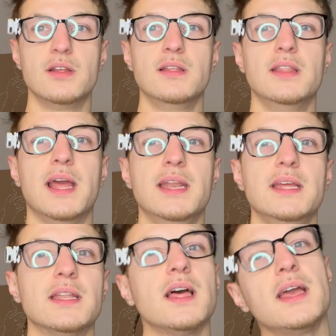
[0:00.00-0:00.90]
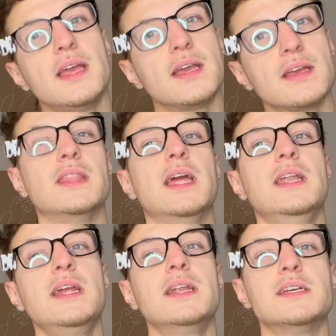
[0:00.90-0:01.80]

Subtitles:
They need a